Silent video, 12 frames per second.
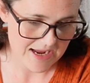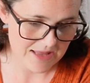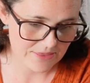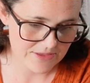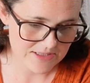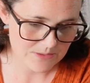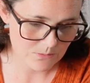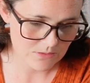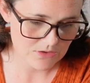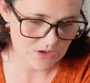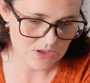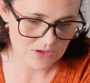And this
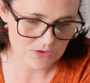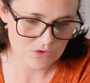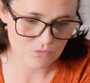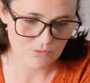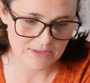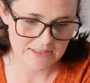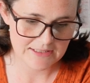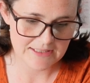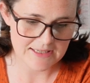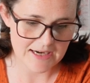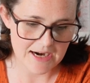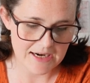one just looks
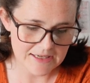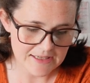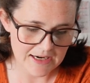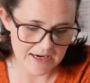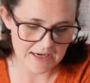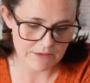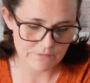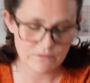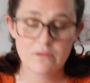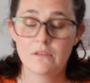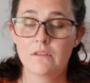really, I have